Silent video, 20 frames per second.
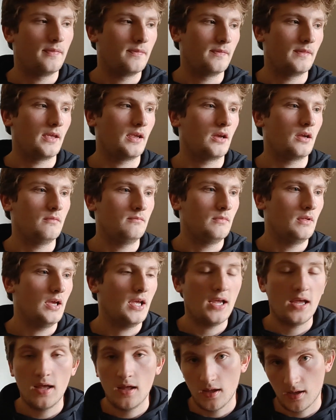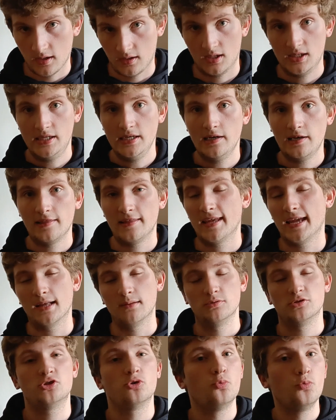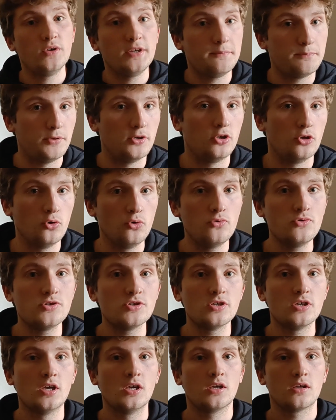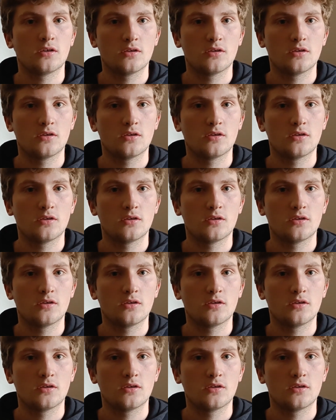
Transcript: And clearly they're able to reproduce